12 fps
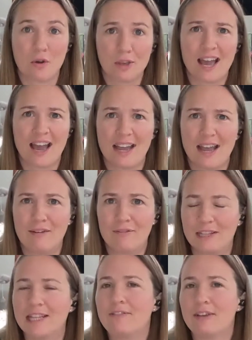oh yeah, I have
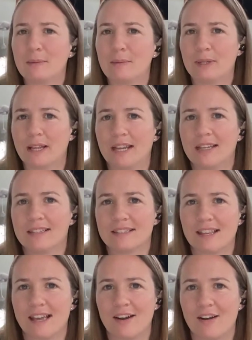living plants that